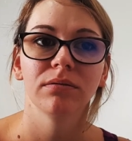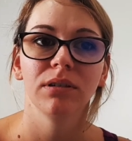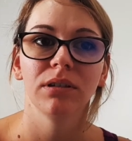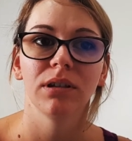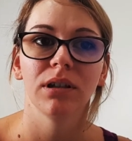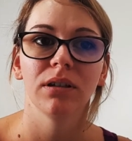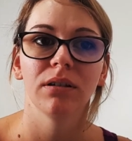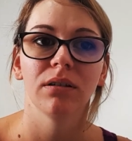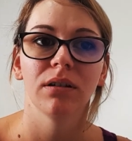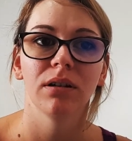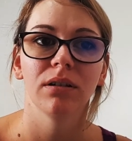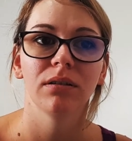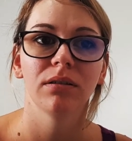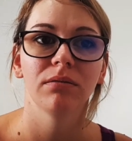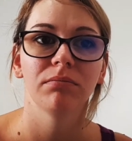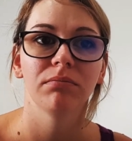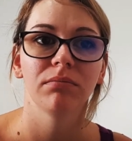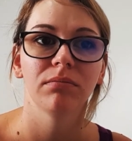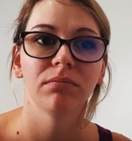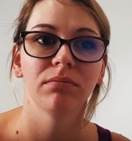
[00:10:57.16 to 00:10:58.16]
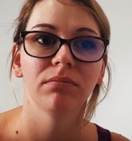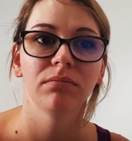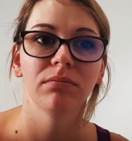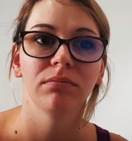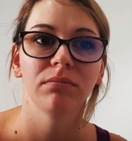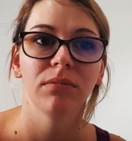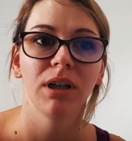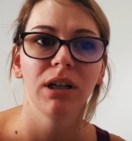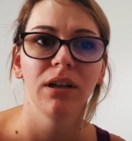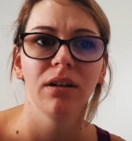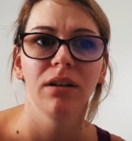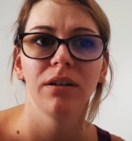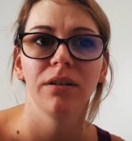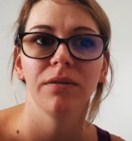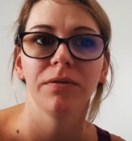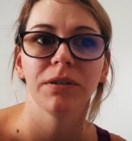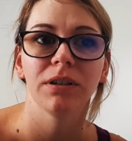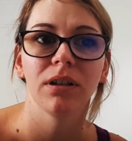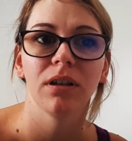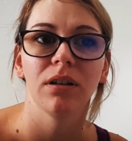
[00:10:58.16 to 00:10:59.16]
you know, I don't know
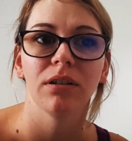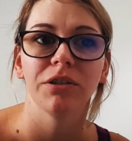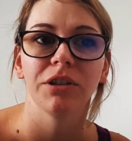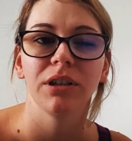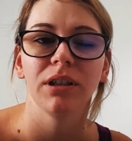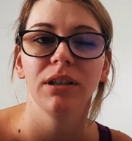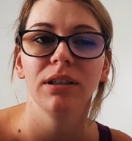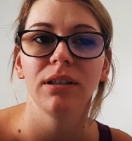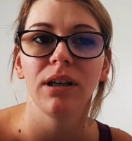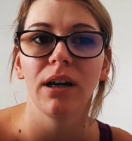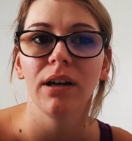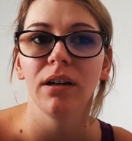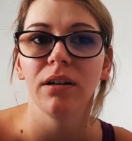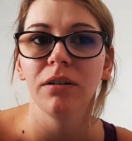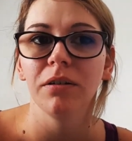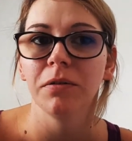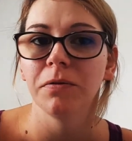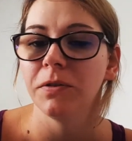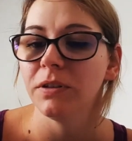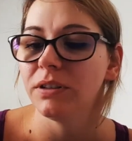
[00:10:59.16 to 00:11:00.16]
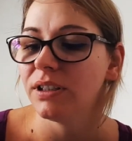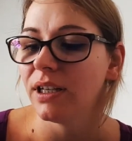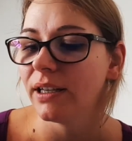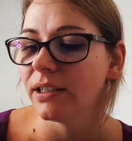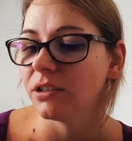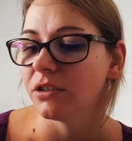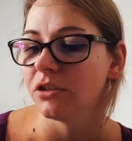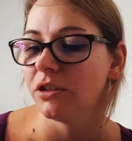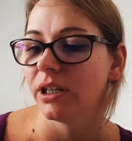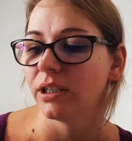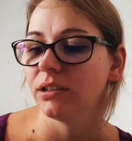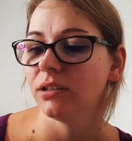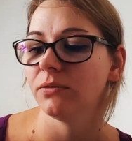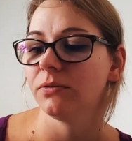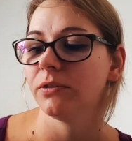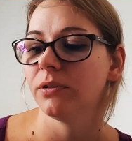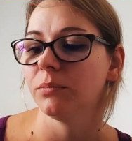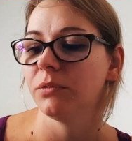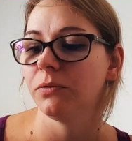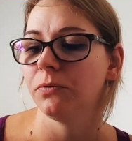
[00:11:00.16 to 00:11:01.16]
if it's logic. I don't know if it's extracted
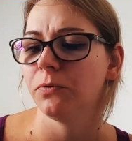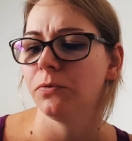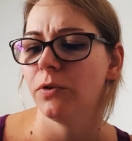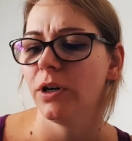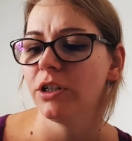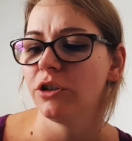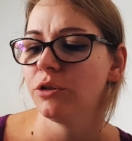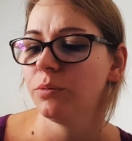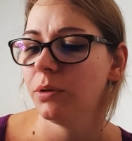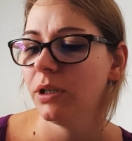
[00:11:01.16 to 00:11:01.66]
from the fresh